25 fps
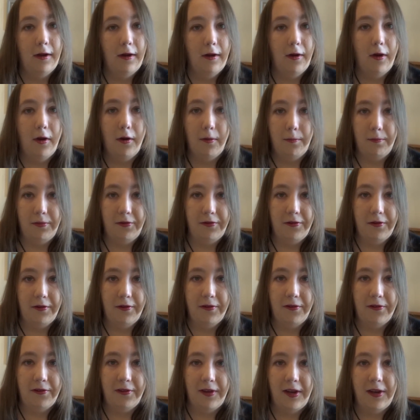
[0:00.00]

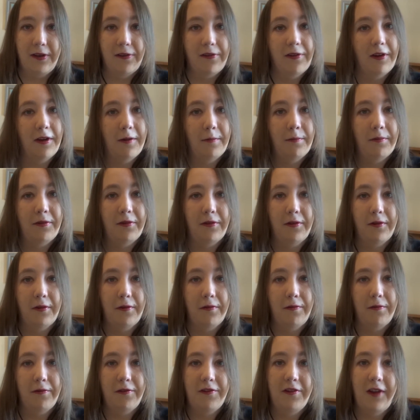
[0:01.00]
options in terms
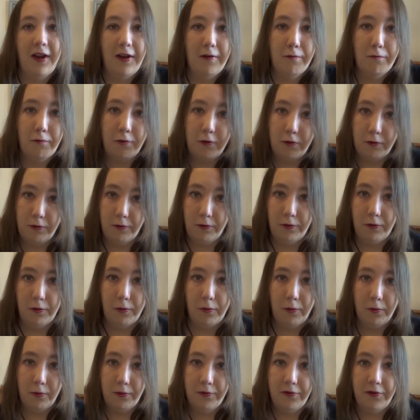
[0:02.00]
of general
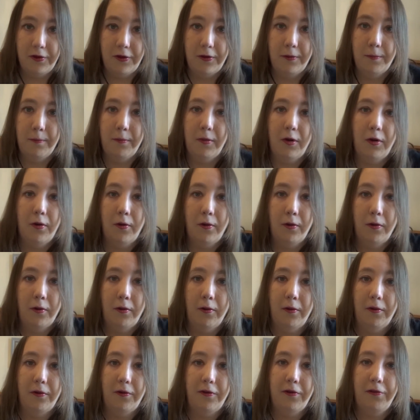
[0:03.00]
autumn
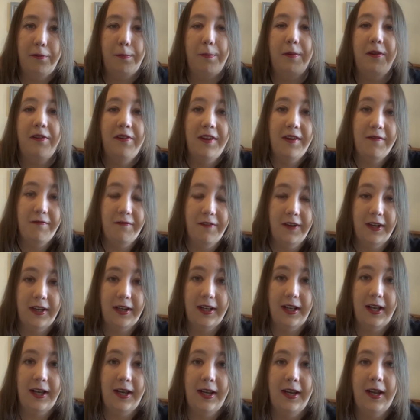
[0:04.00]
or
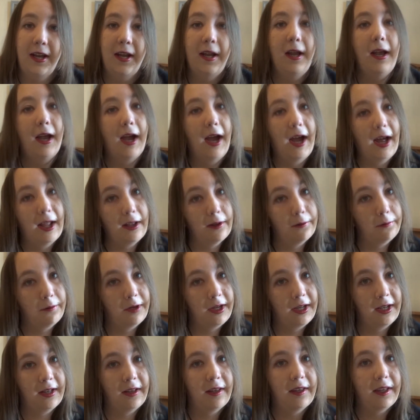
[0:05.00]
specifically
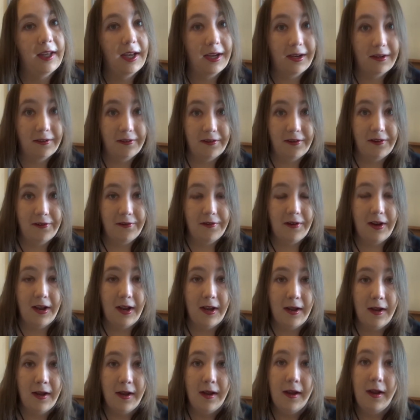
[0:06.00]
Halloween things this
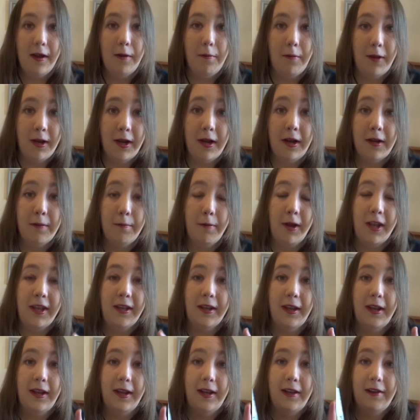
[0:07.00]
year. When I
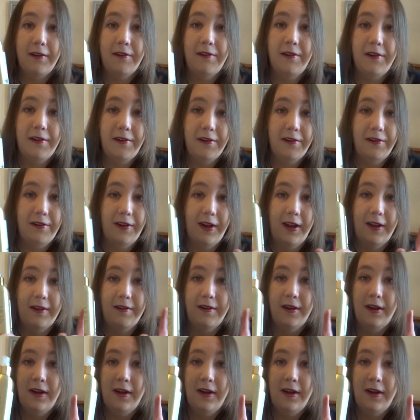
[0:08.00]
went, they literally just had